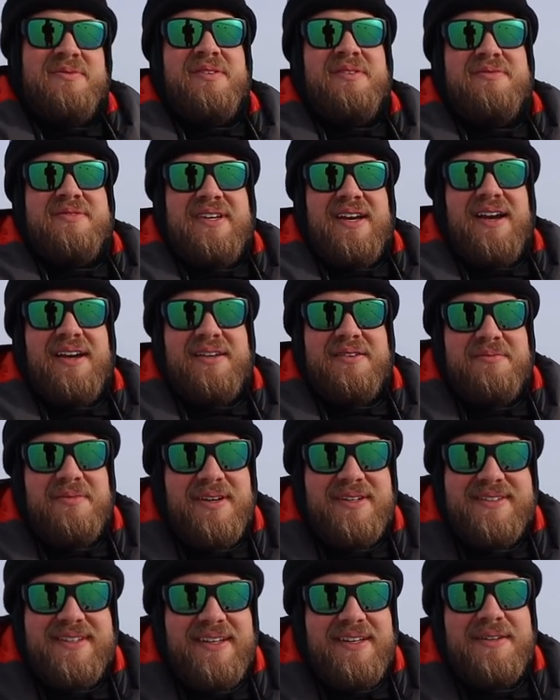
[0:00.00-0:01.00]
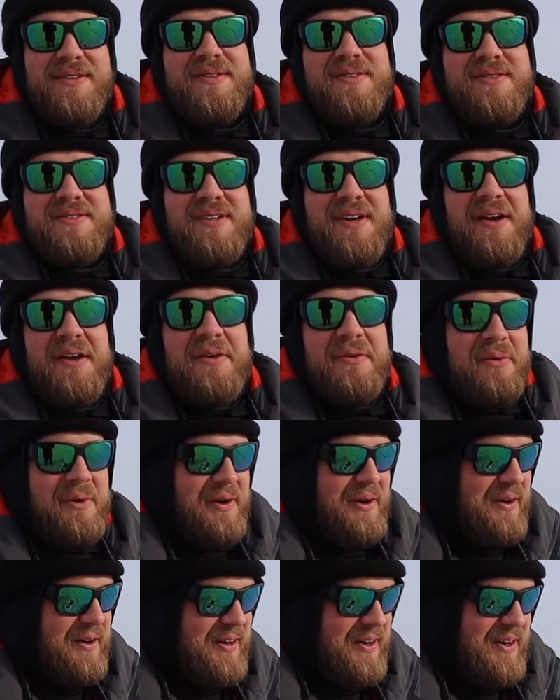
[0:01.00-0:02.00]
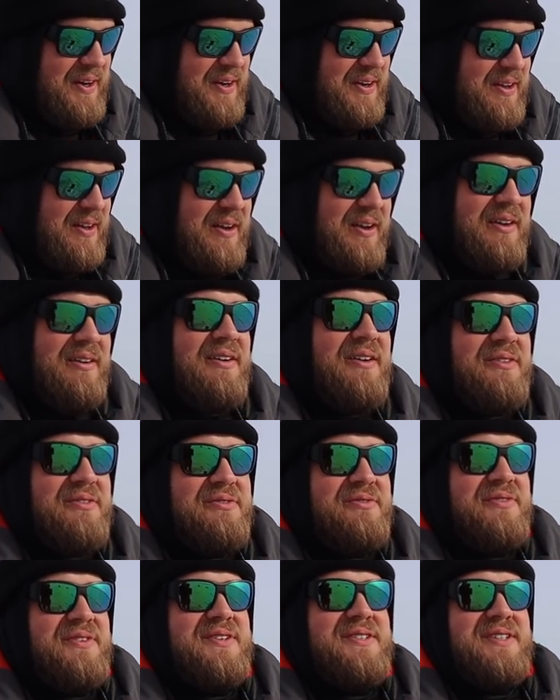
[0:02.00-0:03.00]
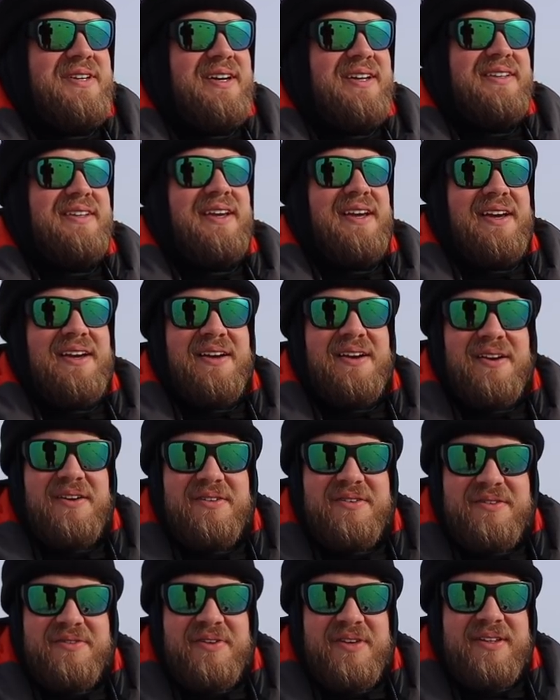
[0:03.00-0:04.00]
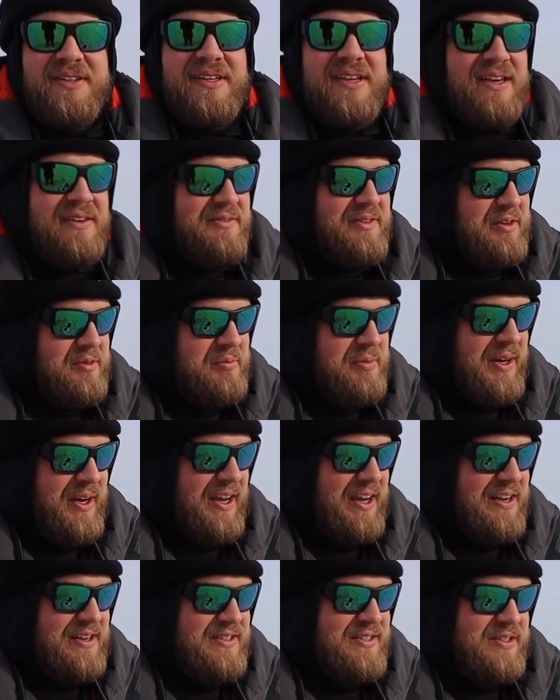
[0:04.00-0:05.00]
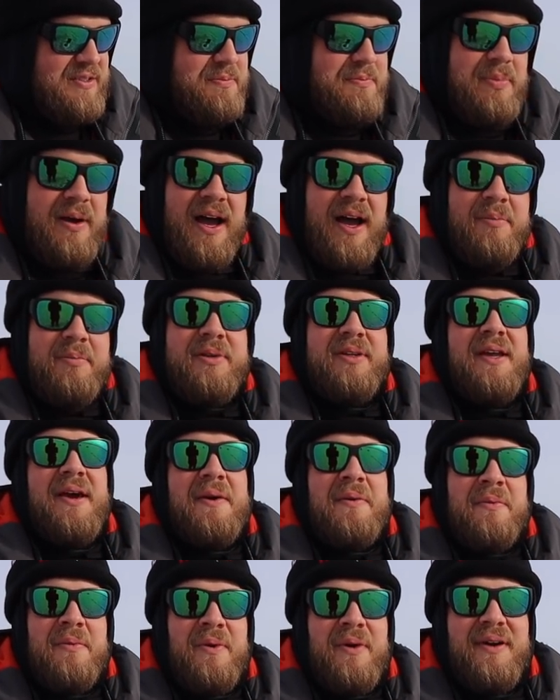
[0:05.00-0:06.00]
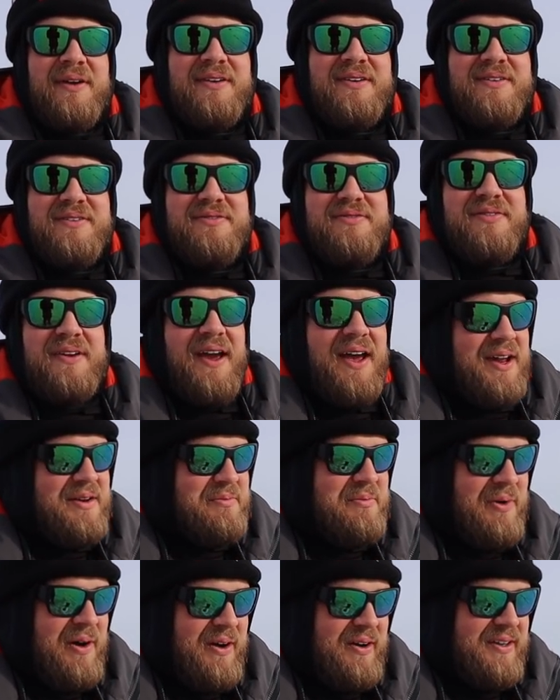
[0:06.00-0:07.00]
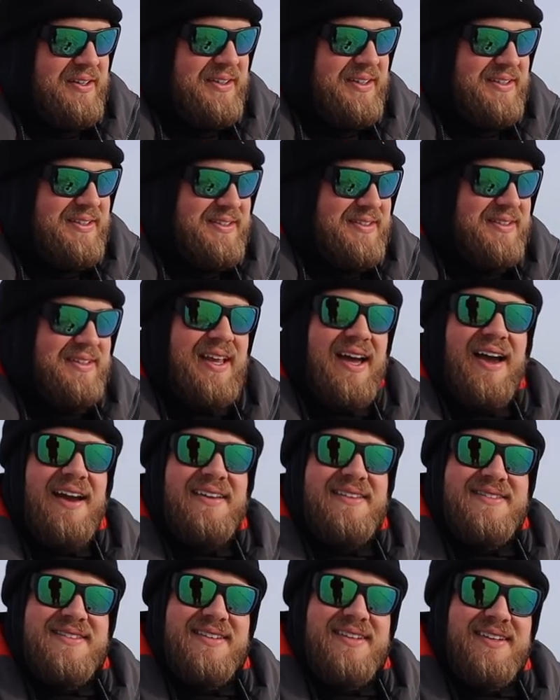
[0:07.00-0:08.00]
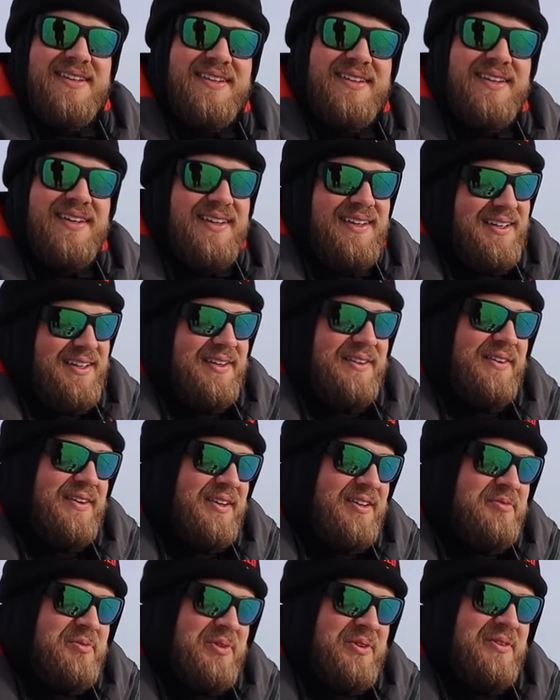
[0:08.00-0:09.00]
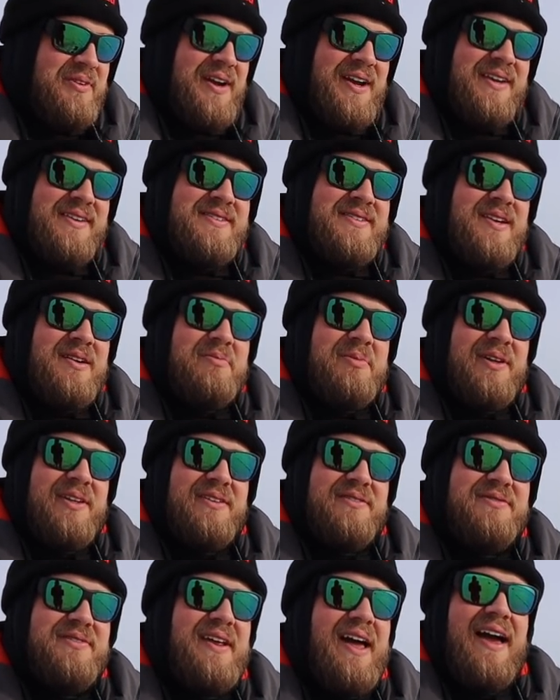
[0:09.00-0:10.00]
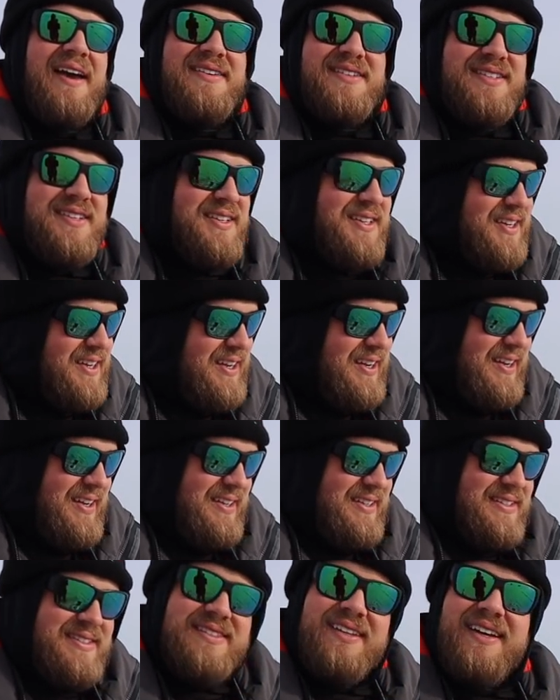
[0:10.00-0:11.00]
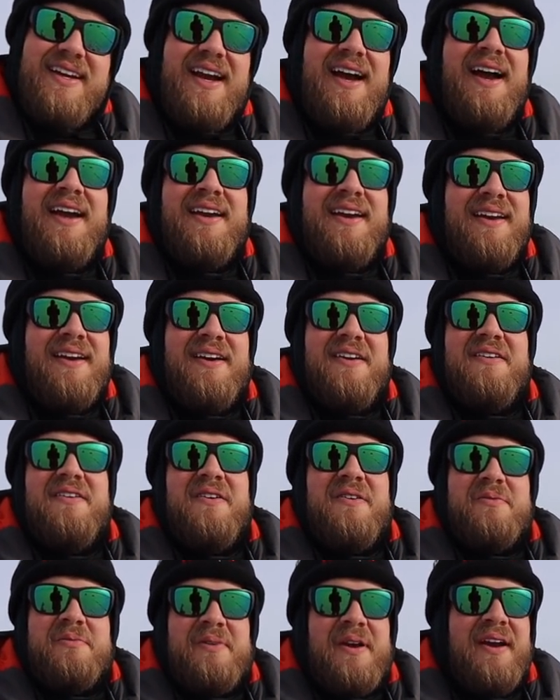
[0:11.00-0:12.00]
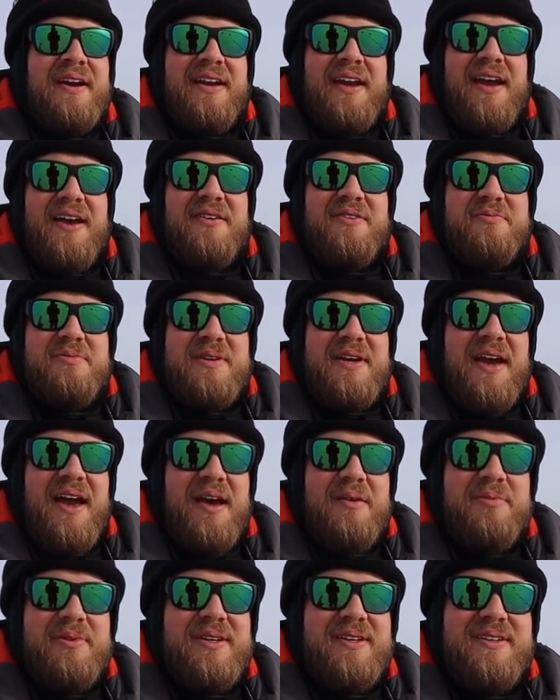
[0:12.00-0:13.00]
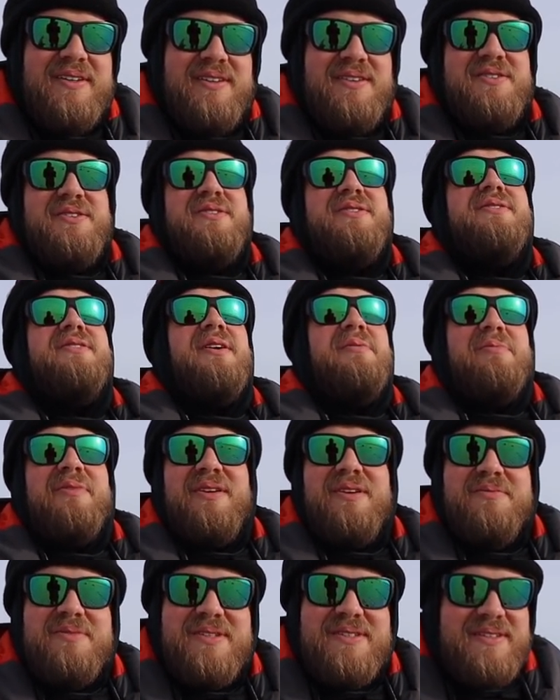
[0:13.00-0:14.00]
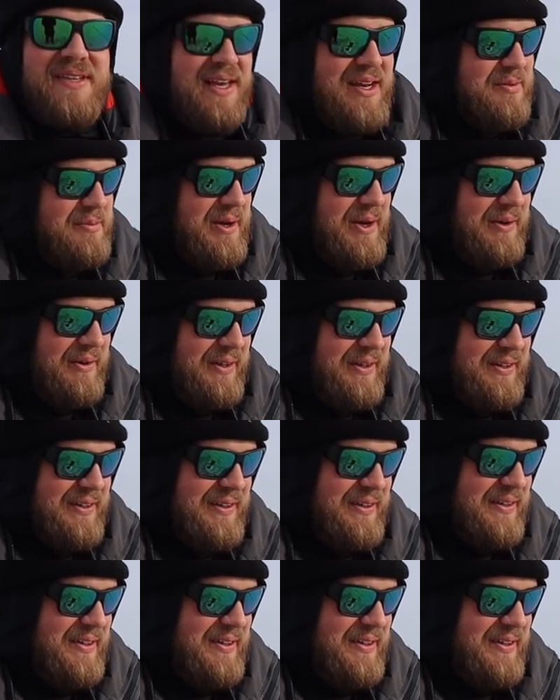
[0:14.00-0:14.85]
me of talking to musky dudes, right? Where I'll go out and fish all day or hit the evening bite and just pop in that one fat mark that slides in and you get them to raise up on the flasher. It's like, I could go home right now and be happy. There's just something to be said about it.